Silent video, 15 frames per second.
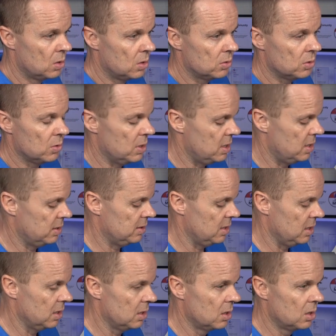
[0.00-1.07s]
So here I
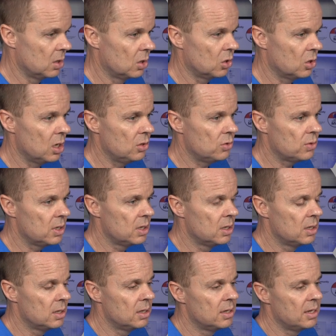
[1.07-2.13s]
say country,
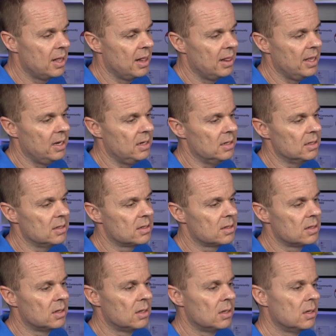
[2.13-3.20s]
like
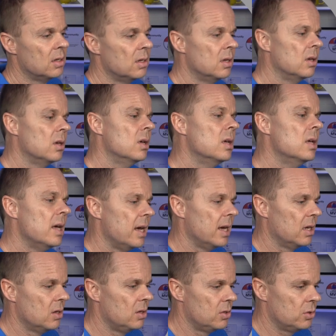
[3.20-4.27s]
this. I
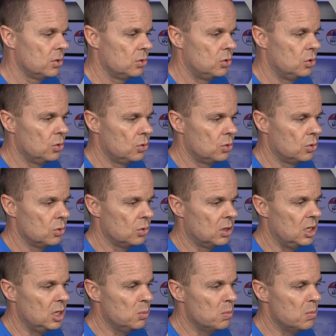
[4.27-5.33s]
can also choose to
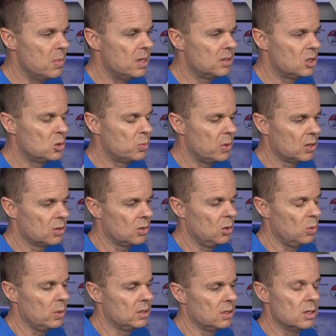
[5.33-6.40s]
keep message box
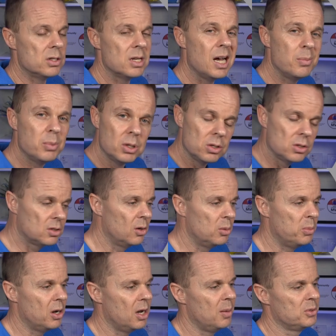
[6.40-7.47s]
always on top, so it
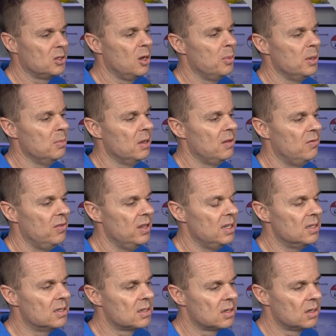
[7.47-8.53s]
pops up in my
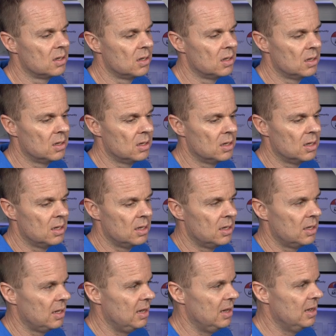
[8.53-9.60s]
face.
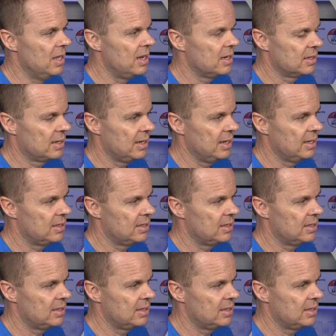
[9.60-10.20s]
Let us click